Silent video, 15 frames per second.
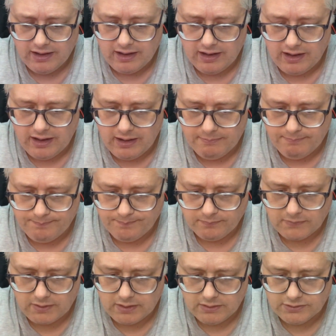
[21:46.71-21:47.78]

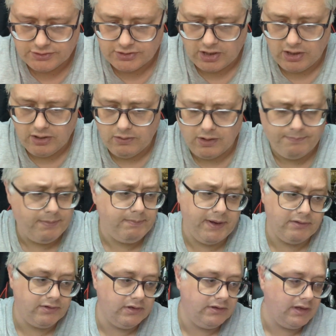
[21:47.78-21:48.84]
So I've been
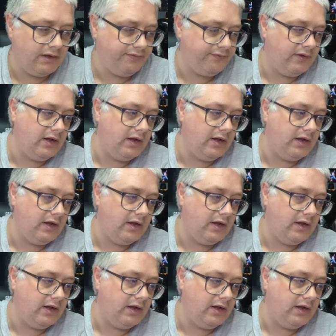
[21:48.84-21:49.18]
building enough,